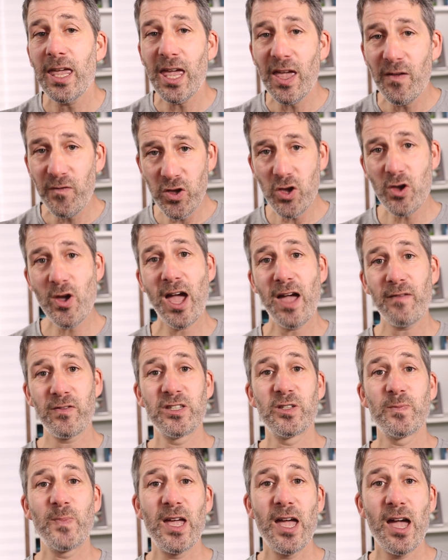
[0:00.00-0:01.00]
If you have
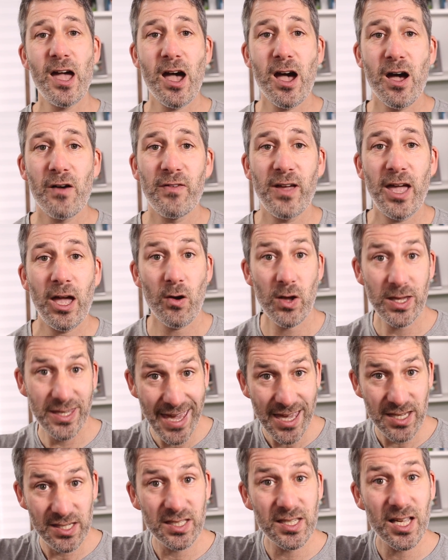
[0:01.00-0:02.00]
a spare half hour,
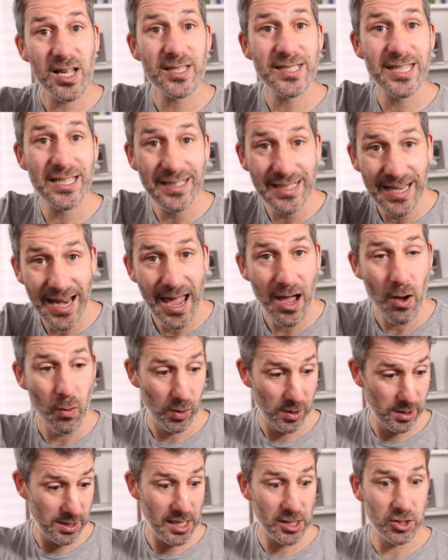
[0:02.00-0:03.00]
get started
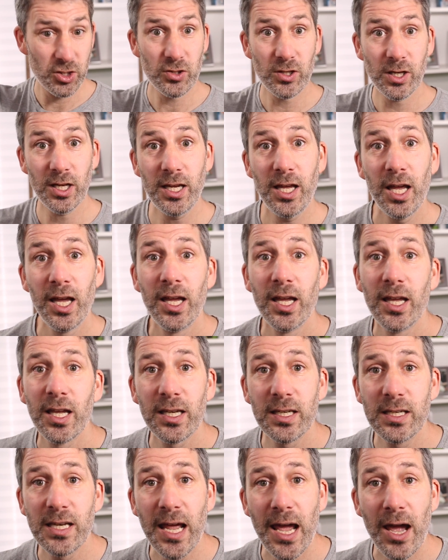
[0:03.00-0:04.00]
now, literally
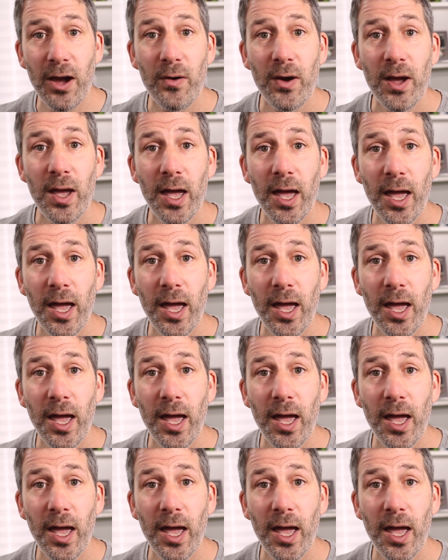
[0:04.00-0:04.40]
now.